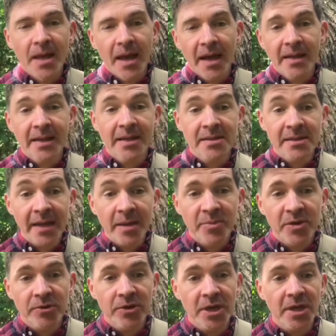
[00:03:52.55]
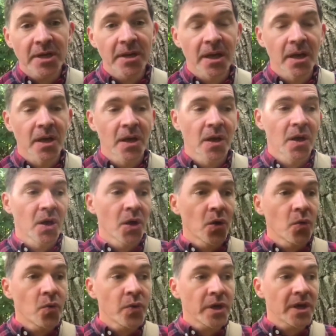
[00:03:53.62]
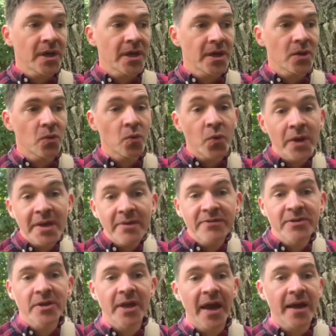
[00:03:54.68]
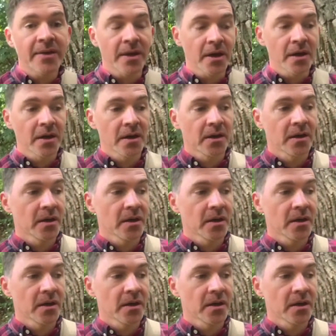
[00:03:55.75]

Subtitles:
And then step 3, we weave together